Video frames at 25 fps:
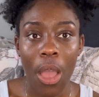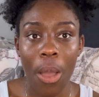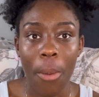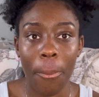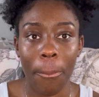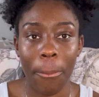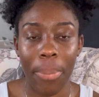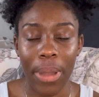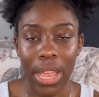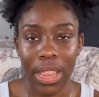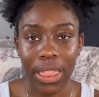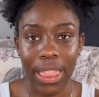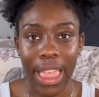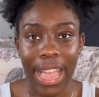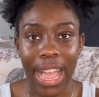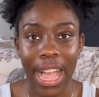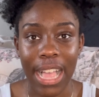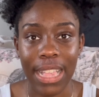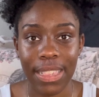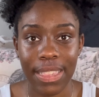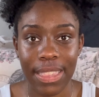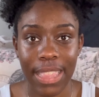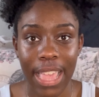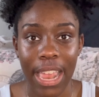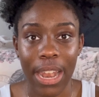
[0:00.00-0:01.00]
But like
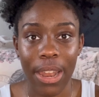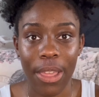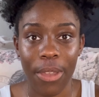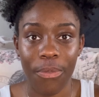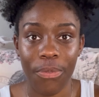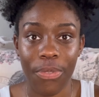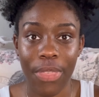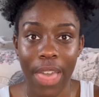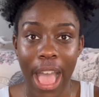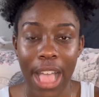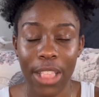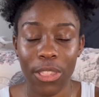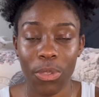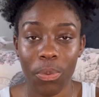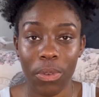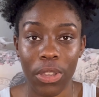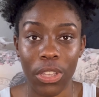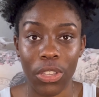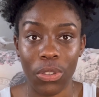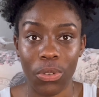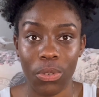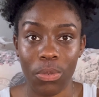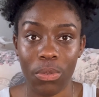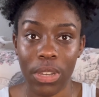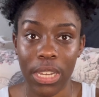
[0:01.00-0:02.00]
I said, if that's what
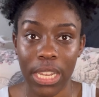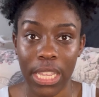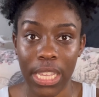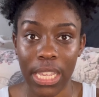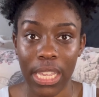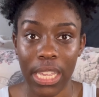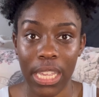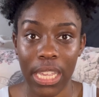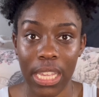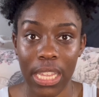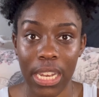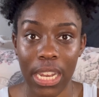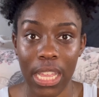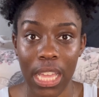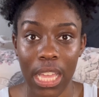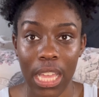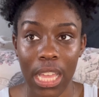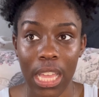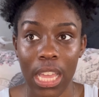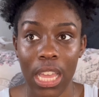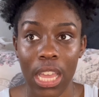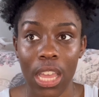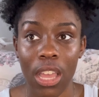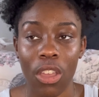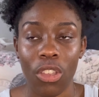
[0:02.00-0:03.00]
you need,
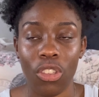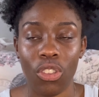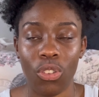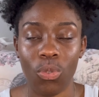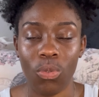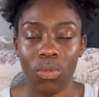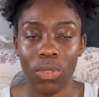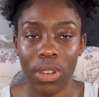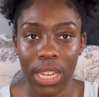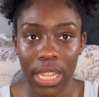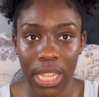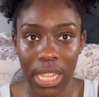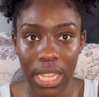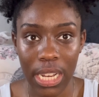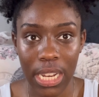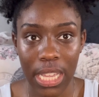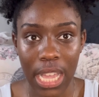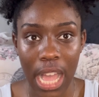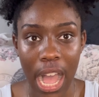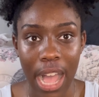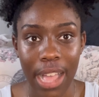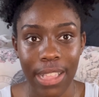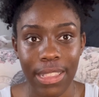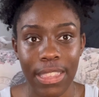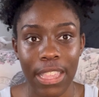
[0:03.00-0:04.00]
you need
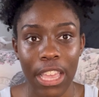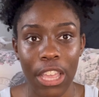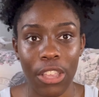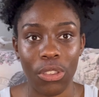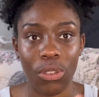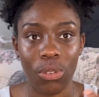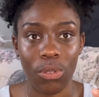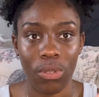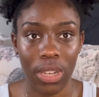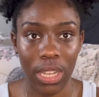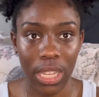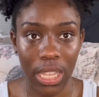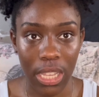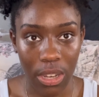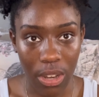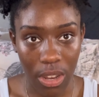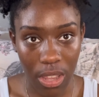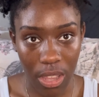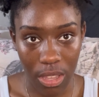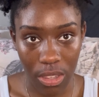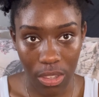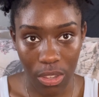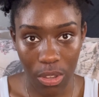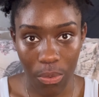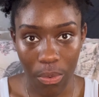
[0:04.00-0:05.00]
content, you need
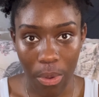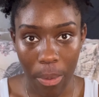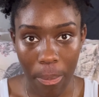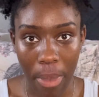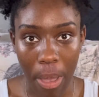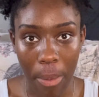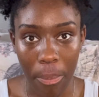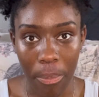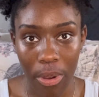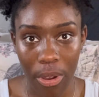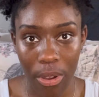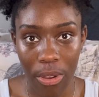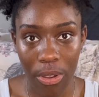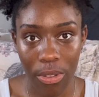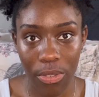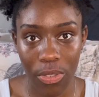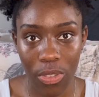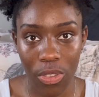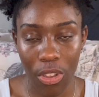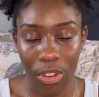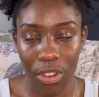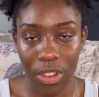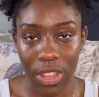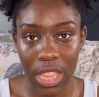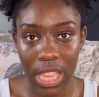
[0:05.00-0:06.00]
to remember
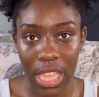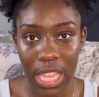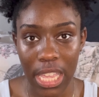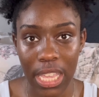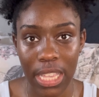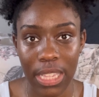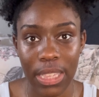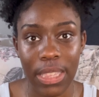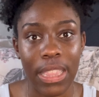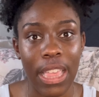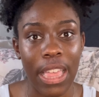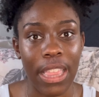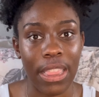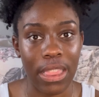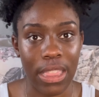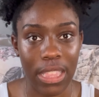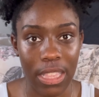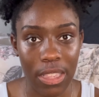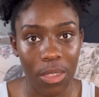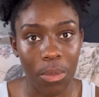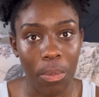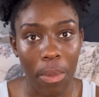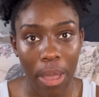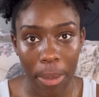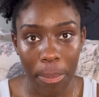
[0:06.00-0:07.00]
certain things, then
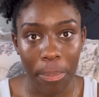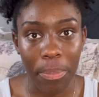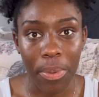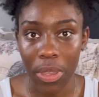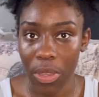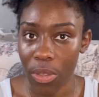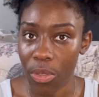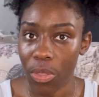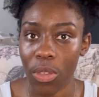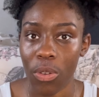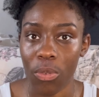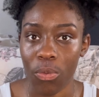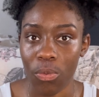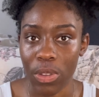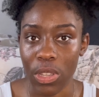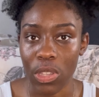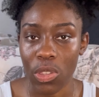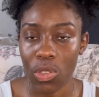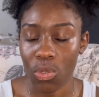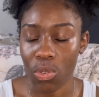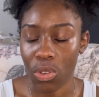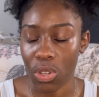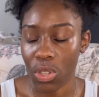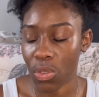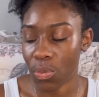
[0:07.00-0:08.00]
this might be the
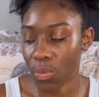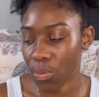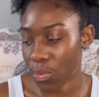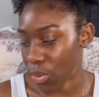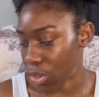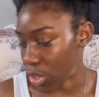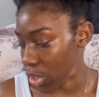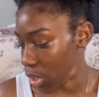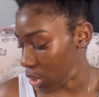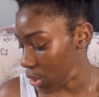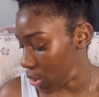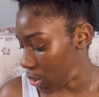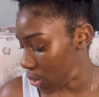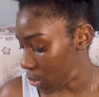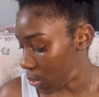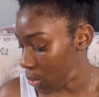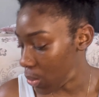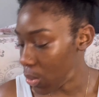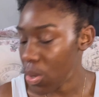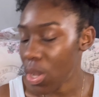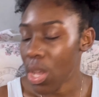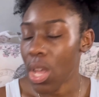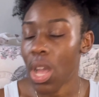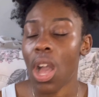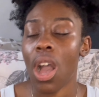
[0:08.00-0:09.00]
resource for
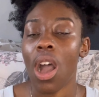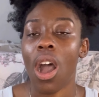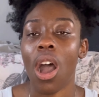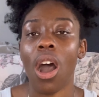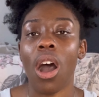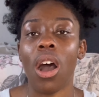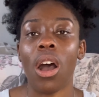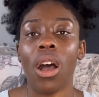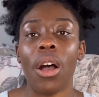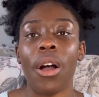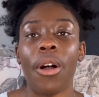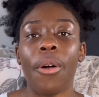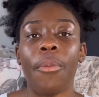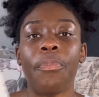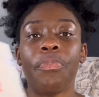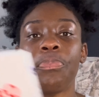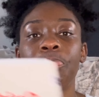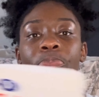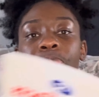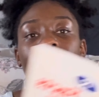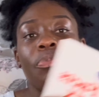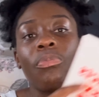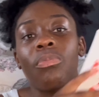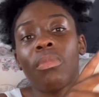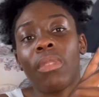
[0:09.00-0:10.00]
you. Um,
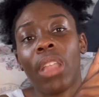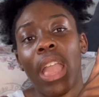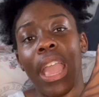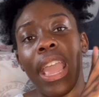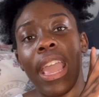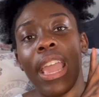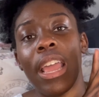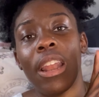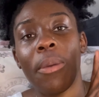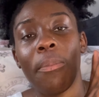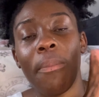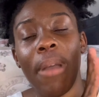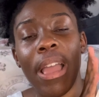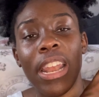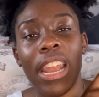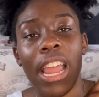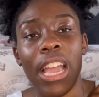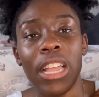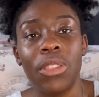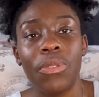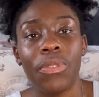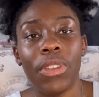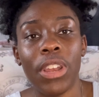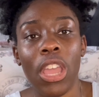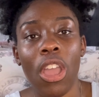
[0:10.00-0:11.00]
and in my
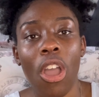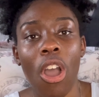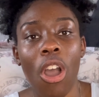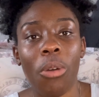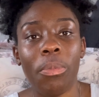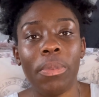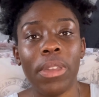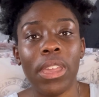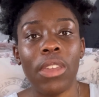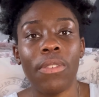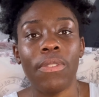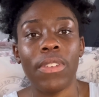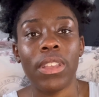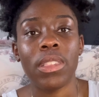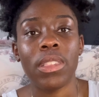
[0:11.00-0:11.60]
next video, I'll be giving